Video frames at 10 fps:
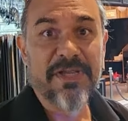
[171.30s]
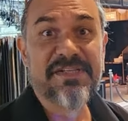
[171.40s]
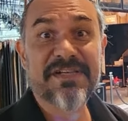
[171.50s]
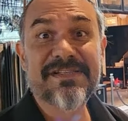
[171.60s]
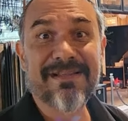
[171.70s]
We
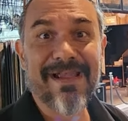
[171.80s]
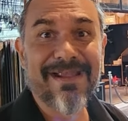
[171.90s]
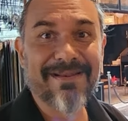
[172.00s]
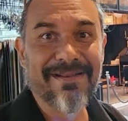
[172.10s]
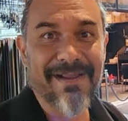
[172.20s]
just
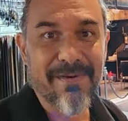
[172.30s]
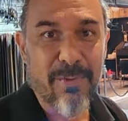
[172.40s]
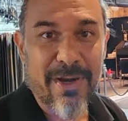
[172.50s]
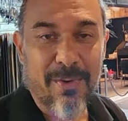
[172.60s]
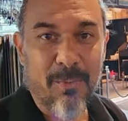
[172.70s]
landed
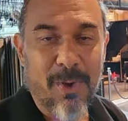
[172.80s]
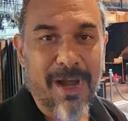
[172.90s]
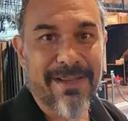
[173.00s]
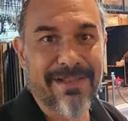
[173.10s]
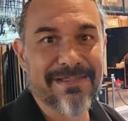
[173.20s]
and we are
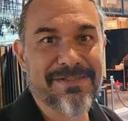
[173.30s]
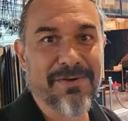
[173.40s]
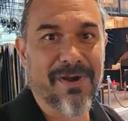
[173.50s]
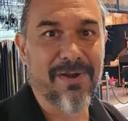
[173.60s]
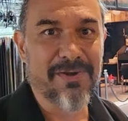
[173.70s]
walking
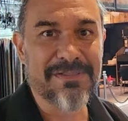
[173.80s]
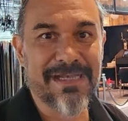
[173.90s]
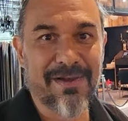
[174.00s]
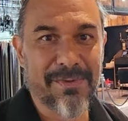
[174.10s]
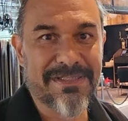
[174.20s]
to our
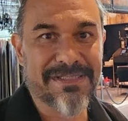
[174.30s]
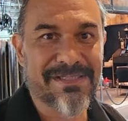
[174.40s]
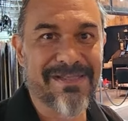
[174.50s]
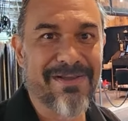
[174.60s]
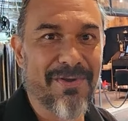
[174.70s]
hotel, which
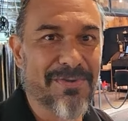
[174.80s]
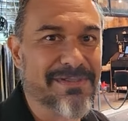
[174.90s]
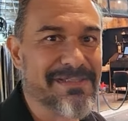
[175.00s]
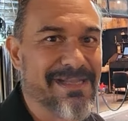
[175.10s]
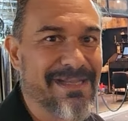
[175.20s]
is in the
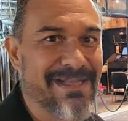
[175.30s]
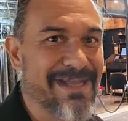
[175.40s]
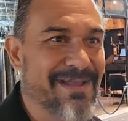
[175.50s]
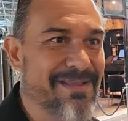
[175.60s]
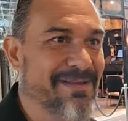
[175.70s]
old city,
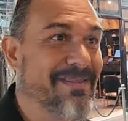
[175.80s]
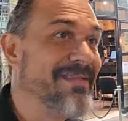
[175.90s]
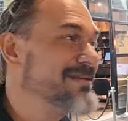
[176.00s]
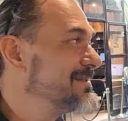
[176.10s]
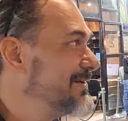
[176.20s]

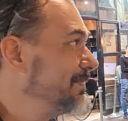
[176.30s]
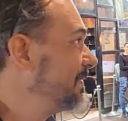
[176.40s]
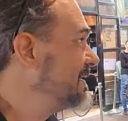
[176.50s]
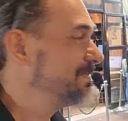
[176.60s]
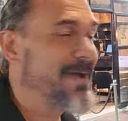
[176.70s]
and this little
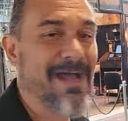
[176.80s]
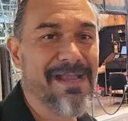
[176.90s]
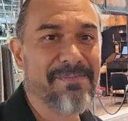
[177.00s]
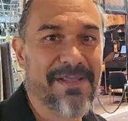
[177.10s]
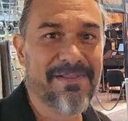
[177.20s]
place
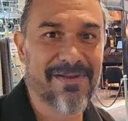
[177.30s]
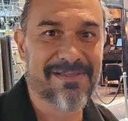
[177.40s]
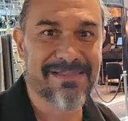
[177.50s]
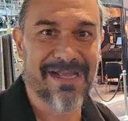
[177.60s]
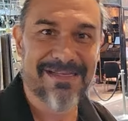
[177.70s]
behind me
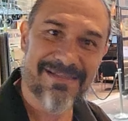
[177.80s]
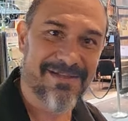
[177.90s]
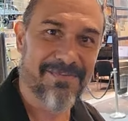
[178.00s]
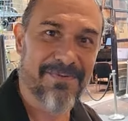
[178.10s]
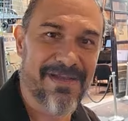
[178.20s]
looks nice
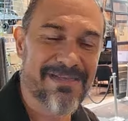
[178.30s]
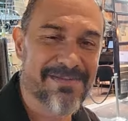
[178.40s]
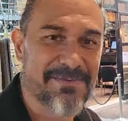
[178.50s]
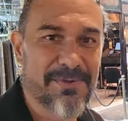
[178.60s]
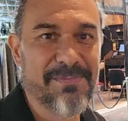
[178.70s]
and they're playing
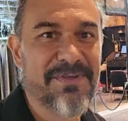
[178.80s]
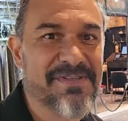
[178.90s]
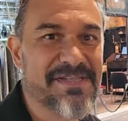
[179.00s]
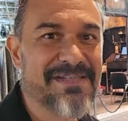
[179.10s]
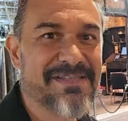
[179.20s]
some cool
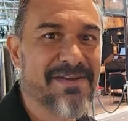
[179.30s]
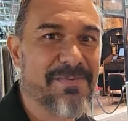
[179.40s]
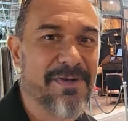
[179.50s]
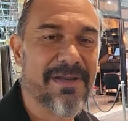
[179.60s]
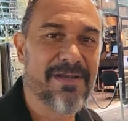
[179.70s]
music,
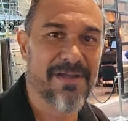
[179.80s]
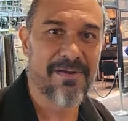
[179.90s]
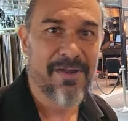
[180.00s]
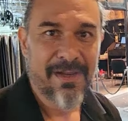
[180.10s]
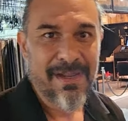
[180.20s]
so we're going to
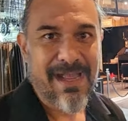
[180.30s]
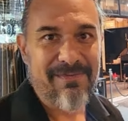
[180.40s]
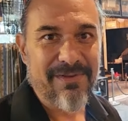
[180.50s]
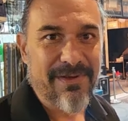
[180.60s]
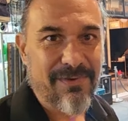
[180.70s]
go
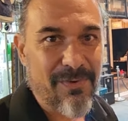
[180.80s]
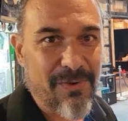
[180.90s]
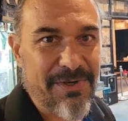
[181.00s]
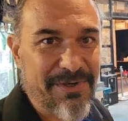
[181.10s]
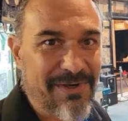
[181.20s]
have a little
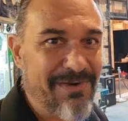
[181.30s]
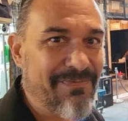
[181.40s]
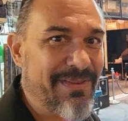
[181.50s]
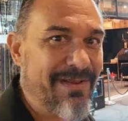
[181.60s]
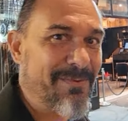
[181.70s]
hors
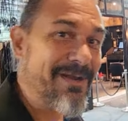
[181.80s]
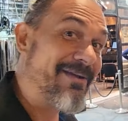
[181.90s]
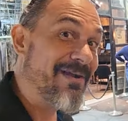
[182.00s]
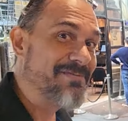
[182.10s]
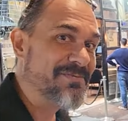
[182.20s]
d'oeuvre and then we're
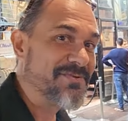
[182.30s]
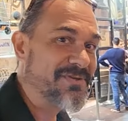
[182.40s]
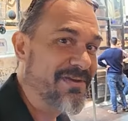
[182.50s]
going to grab some